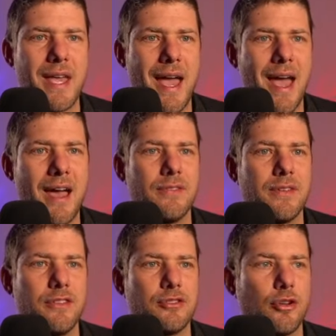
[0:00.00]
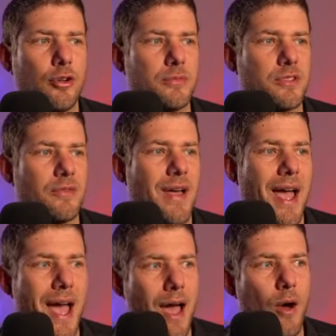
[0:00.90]
have in terms of
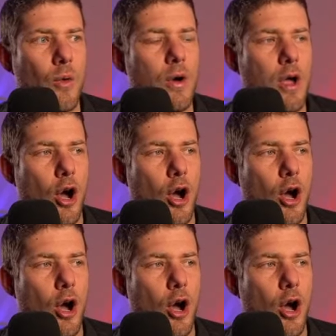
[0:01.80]
how